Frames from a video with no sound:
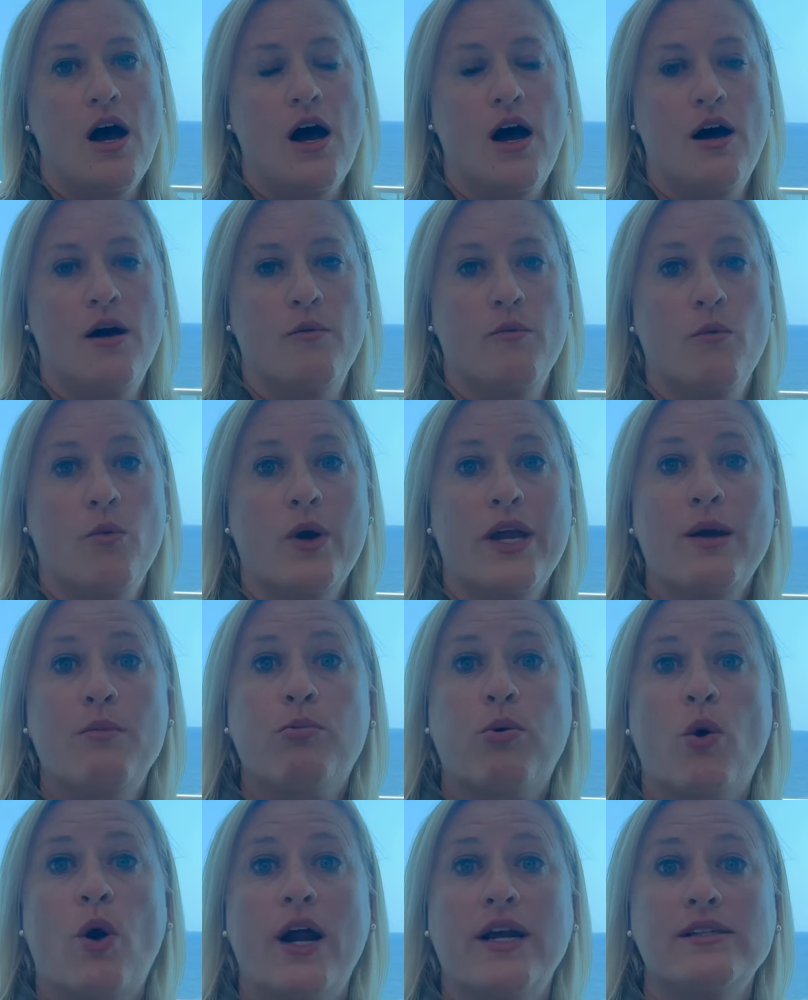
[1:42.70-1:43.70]
Um, we
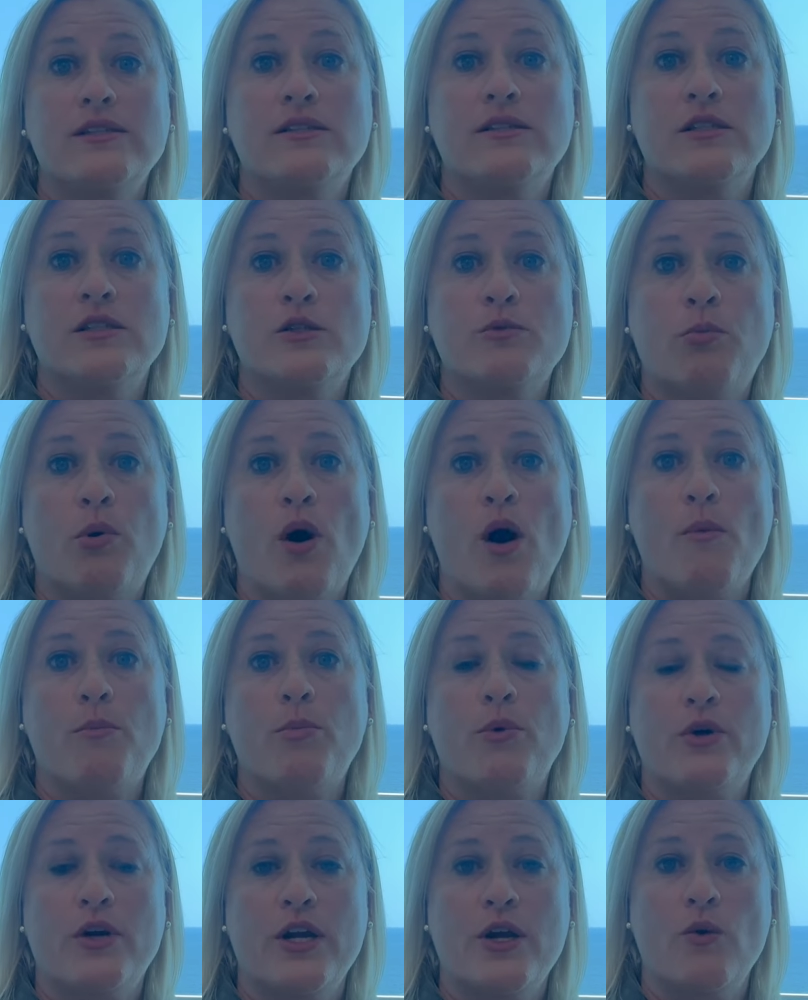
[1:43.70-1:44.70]
price this
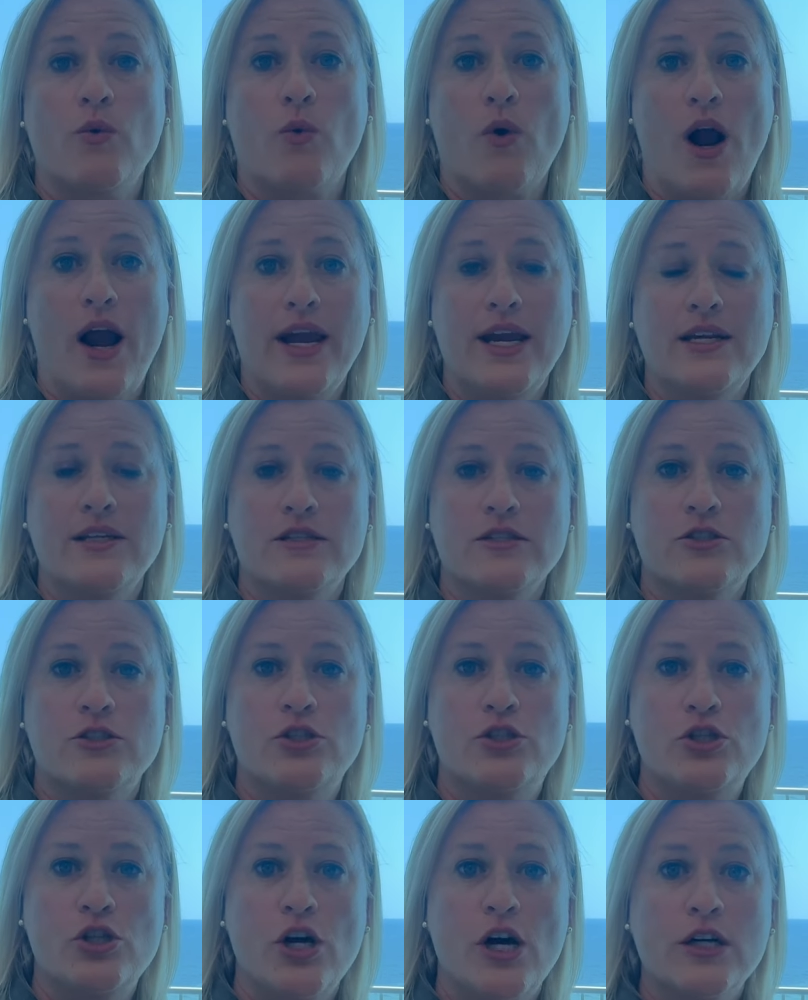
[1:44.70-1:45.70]
property right
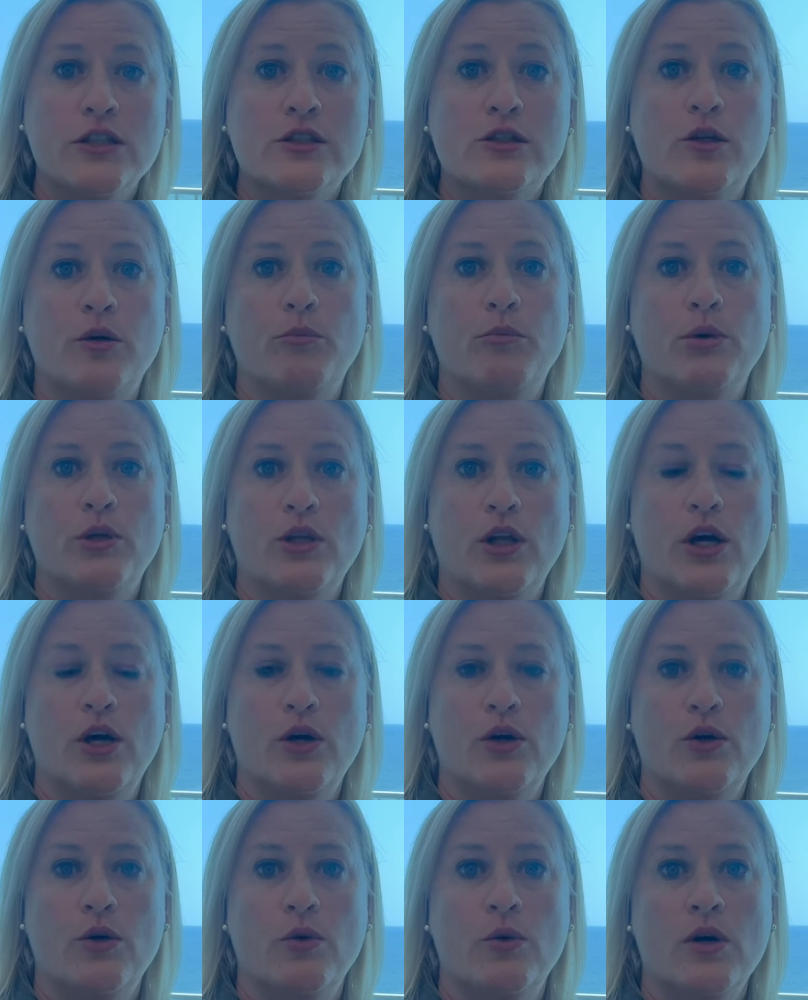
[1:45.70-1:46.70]
just
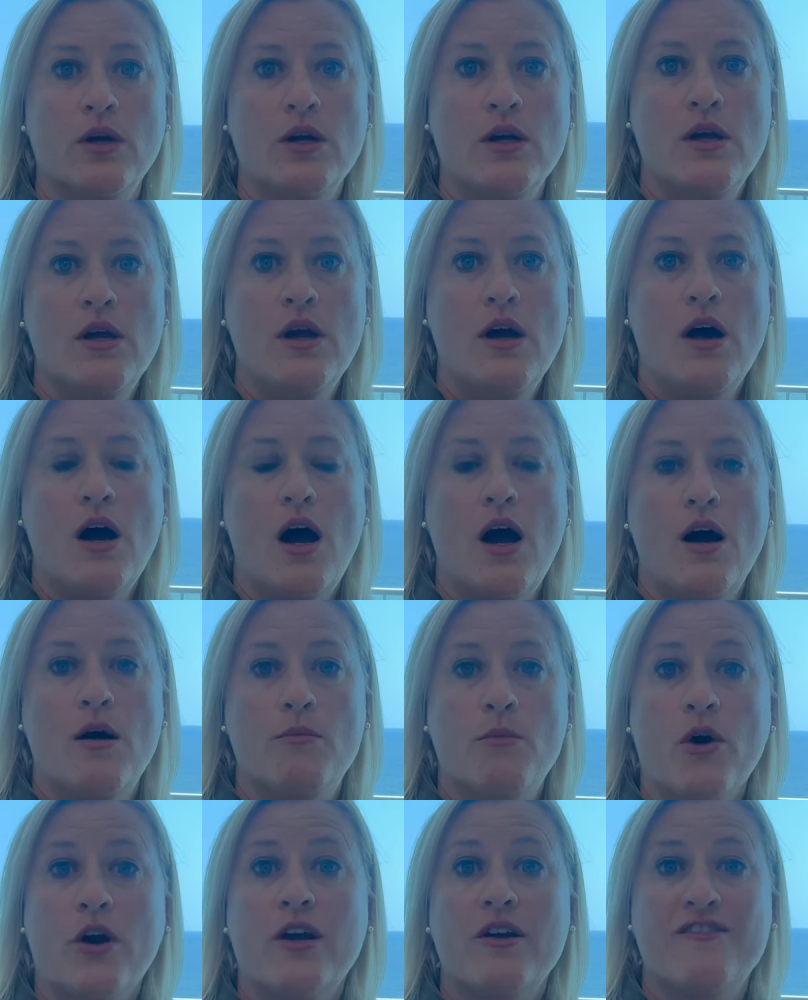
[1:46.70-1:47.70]
below uh,
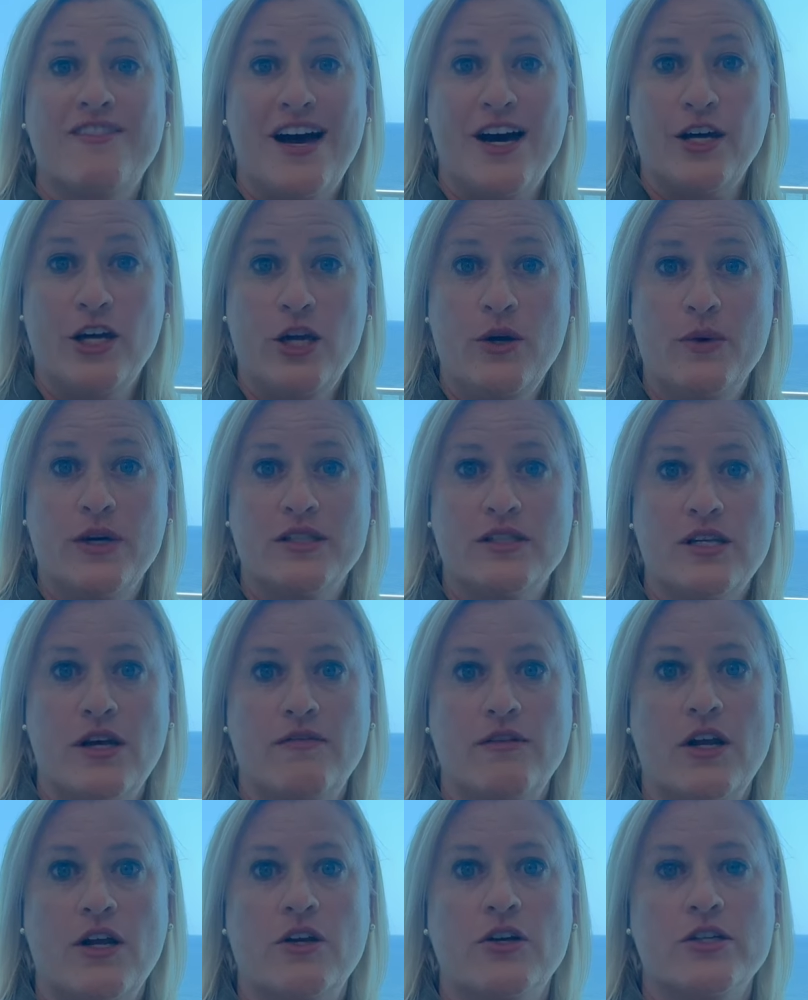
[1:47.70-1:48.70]
market value at
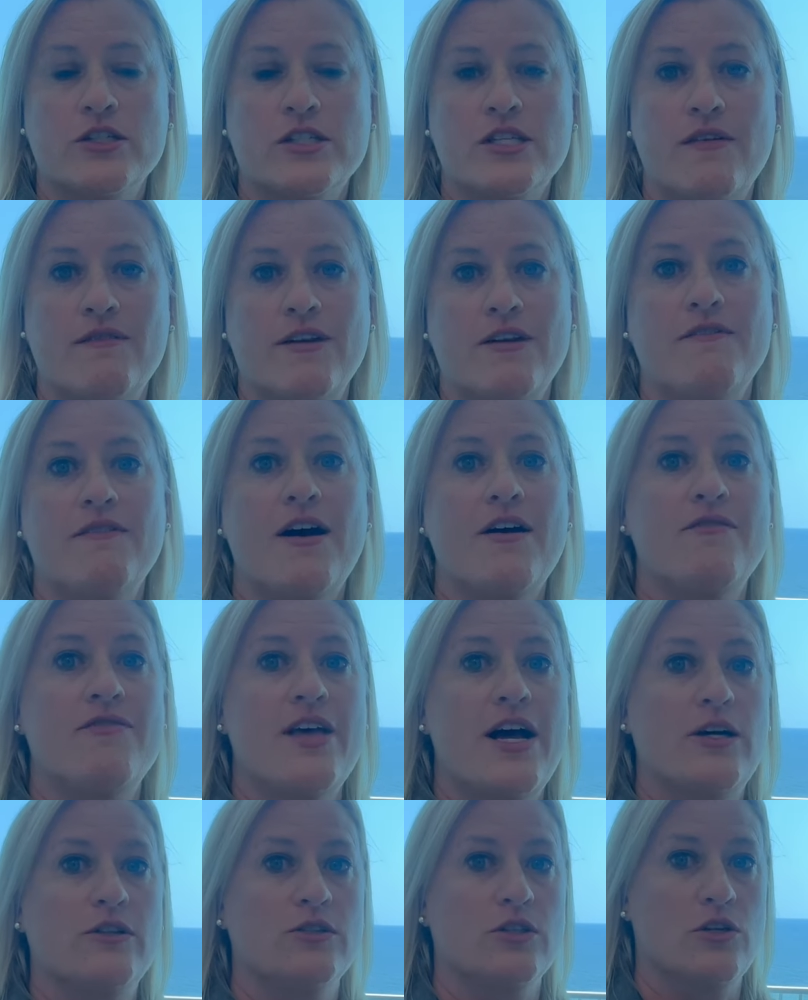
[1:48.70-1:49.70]

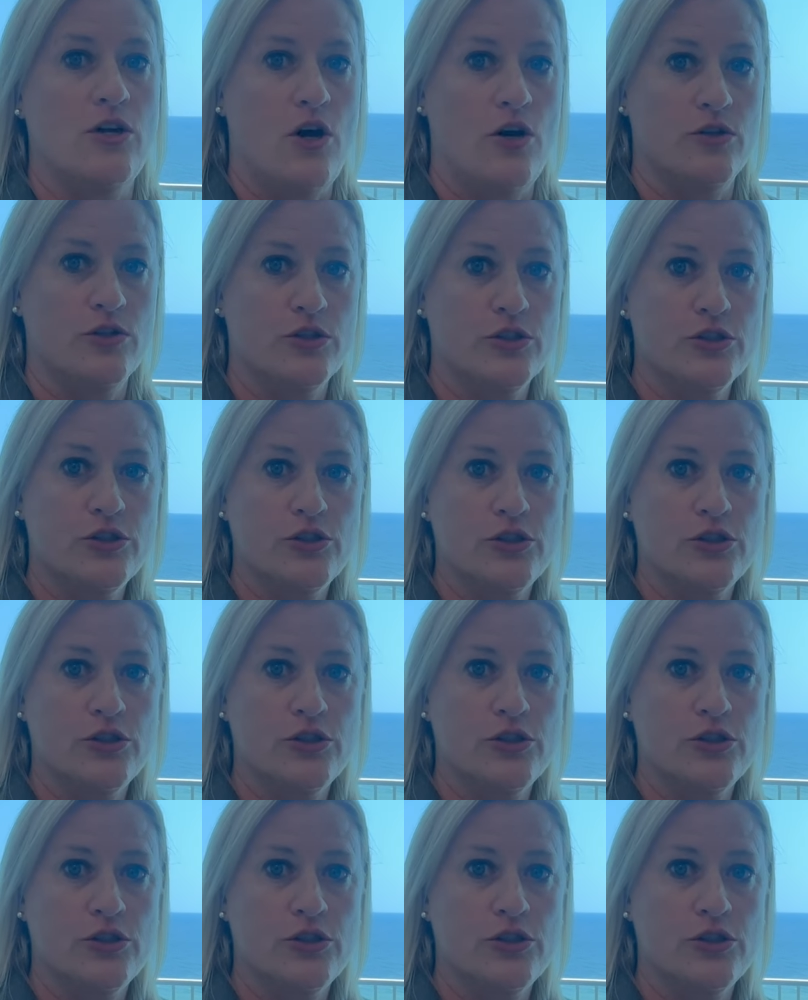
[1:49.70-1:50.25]
$775,000.